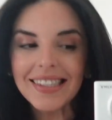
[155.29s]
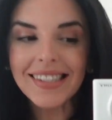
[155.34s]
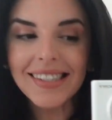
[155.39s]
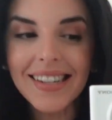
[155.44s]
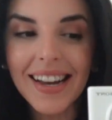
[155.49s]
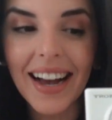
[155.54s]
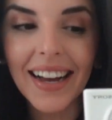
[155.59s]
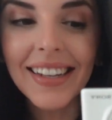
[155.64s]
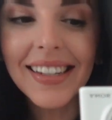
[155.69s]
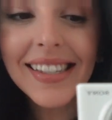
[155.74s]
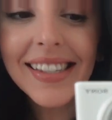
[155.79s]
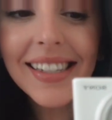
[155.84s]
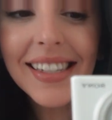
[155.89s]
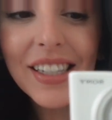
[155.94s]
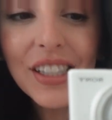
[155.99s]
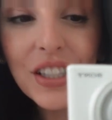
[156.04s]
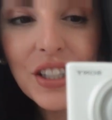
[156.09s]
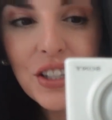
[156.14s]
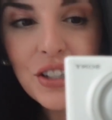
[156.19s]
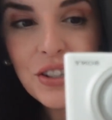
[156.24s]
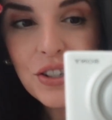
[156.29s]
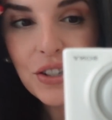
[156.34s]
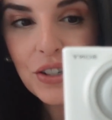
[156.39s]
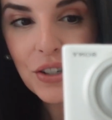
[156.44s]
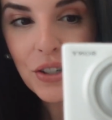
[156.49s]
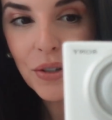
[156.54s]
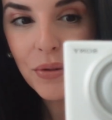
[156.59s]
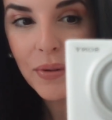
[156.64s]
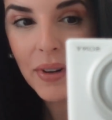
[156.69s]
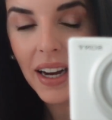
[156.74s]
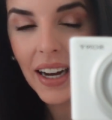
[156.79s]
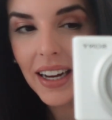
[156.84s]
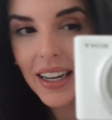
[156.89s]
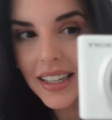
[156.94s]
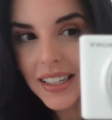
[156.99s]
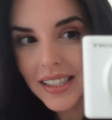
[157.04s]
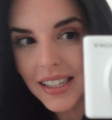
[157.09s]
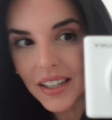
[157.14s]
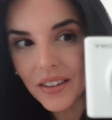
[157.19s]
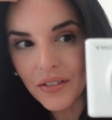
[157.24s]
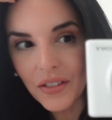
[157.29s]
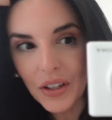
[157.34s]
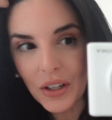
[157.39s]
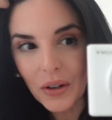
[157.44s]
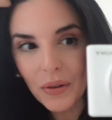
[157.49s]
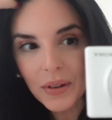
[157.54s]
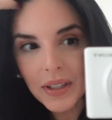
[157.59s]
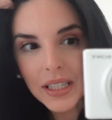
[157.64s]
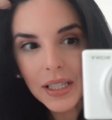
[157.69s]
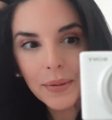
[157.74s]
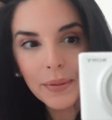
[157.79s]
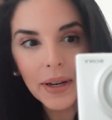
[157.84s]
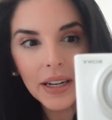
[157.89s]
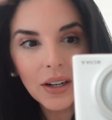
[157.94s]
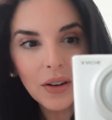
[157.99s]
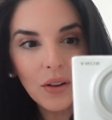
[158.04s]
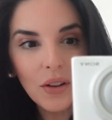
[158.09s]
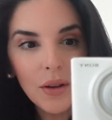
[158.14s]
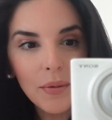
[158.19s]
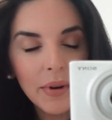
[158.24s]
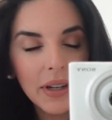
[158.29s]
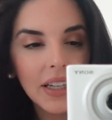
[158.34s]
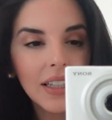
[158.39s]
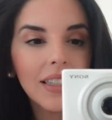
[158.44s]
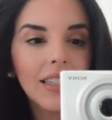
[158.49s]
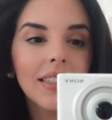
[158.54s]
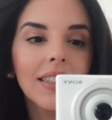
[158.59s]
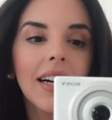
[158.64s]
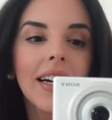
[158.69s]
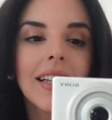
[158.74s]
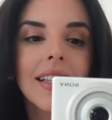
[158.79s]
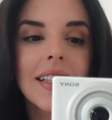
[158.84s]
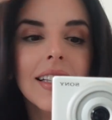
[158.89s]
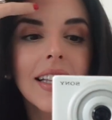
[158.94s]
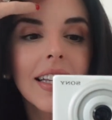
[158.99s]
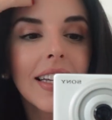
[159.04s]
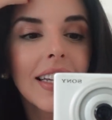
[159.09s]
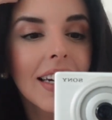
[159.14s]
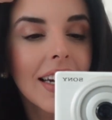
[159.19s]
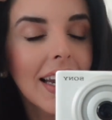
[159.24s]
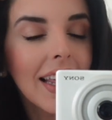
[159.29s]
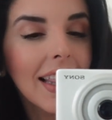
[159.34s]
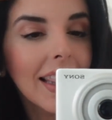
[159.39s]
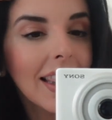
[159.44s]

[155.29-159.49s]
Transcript: Dyson dupe, guys. If you don't want to spend all the money on a Dyson,